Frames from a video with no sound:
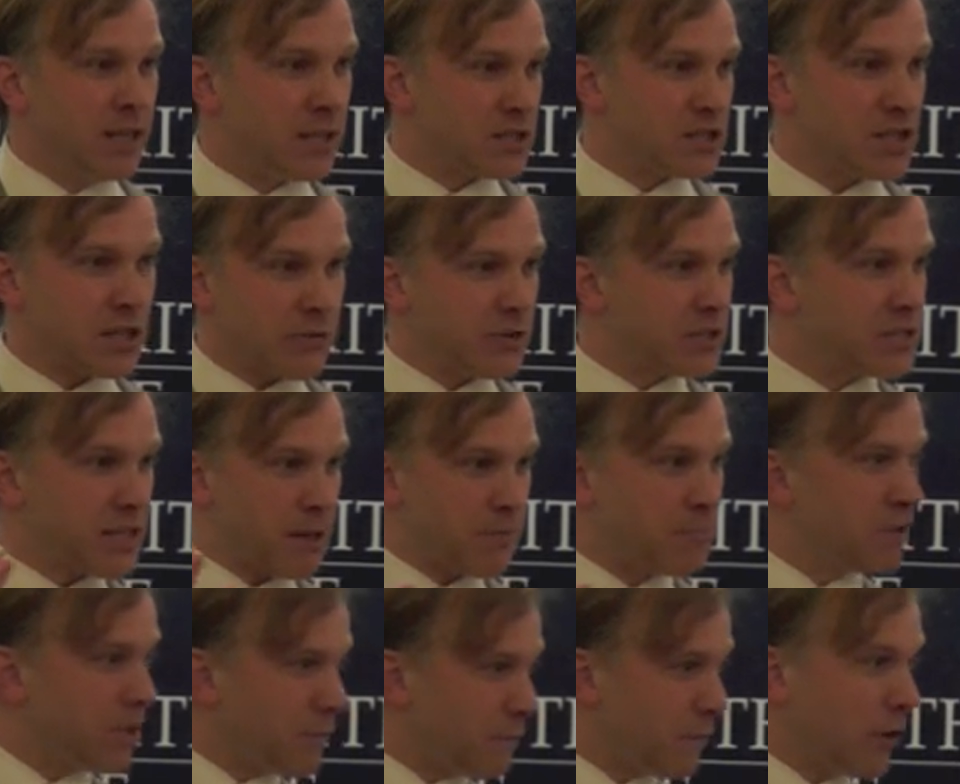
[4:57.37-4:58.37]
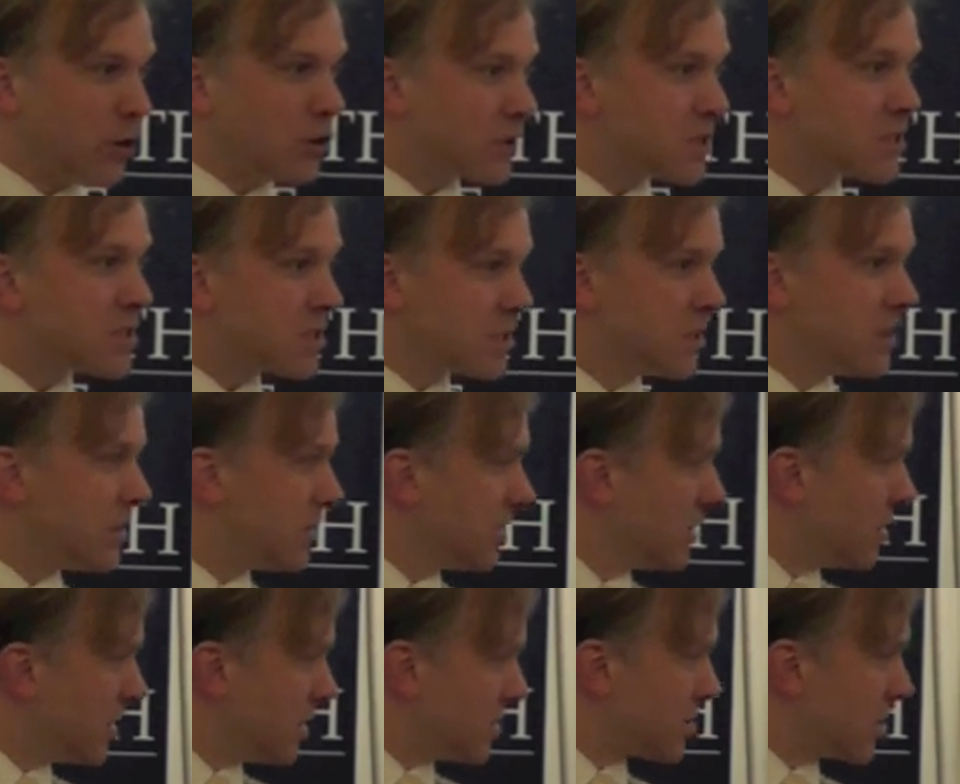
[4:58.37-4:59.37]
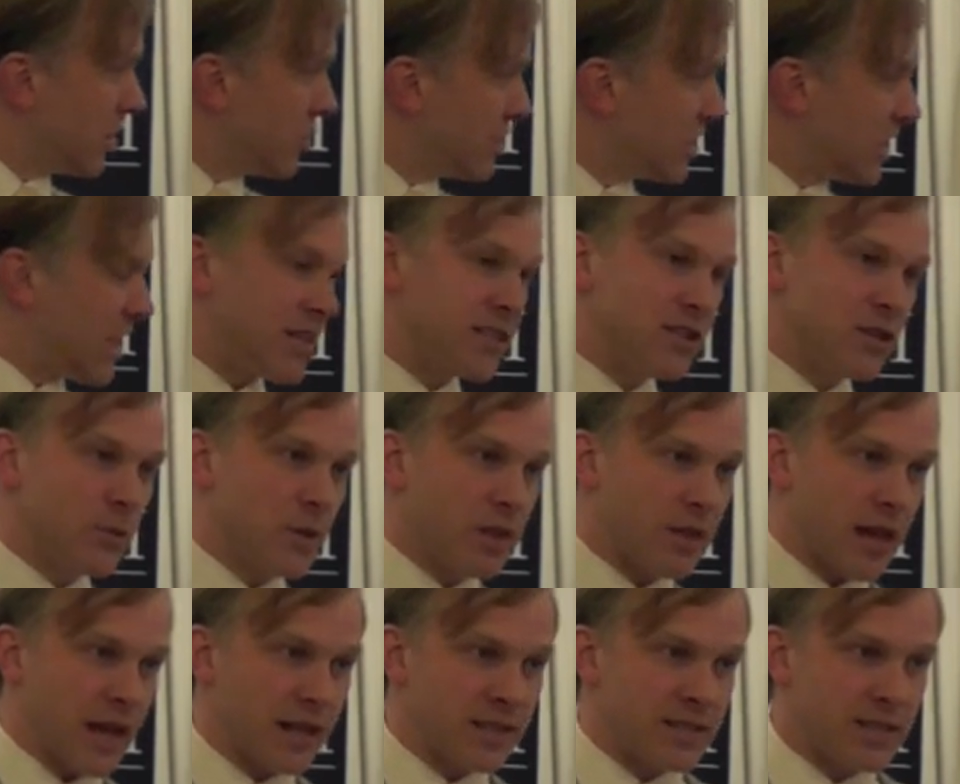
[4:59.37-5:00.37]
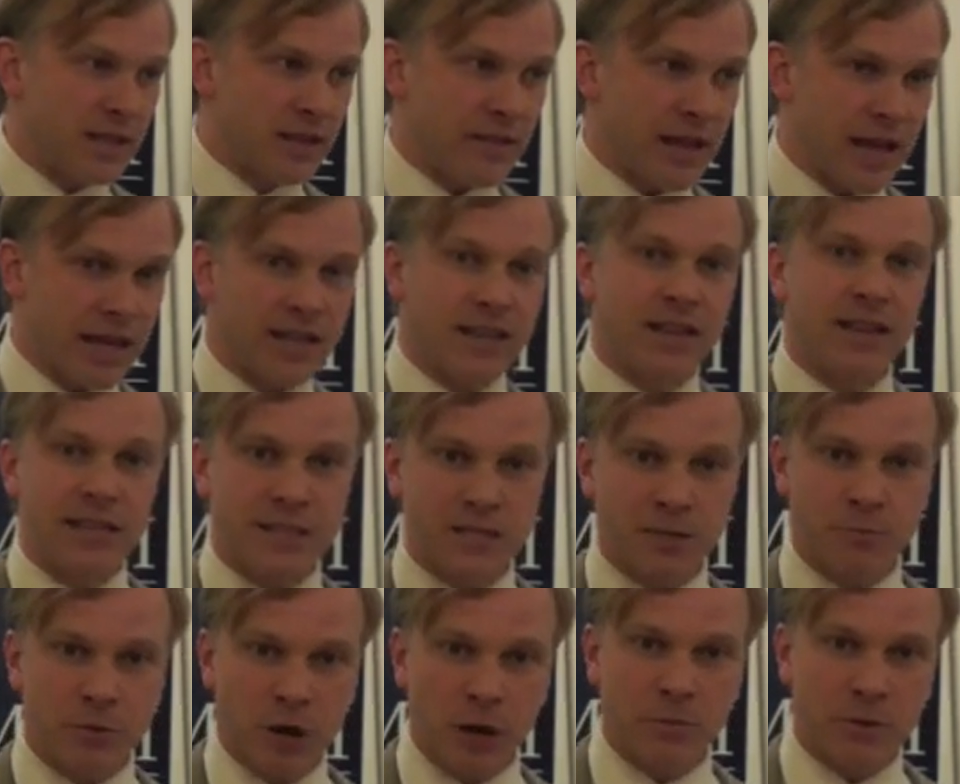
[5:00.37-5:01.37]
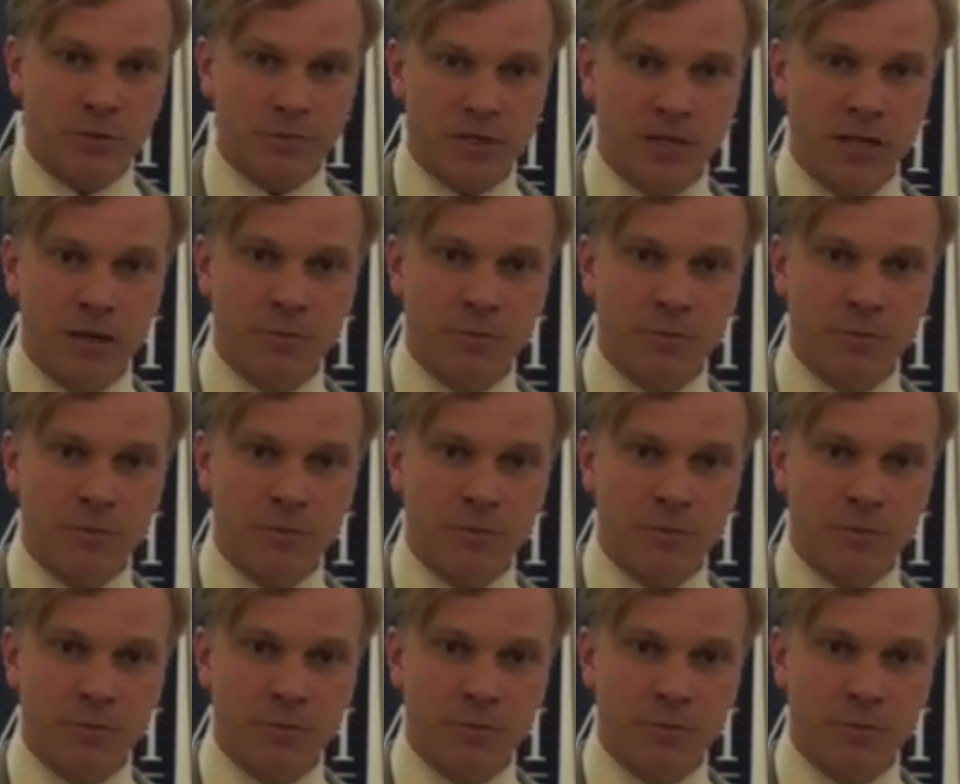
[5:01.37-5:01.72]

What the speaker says: and so there are some defaults associated with that, and that can lead to problems,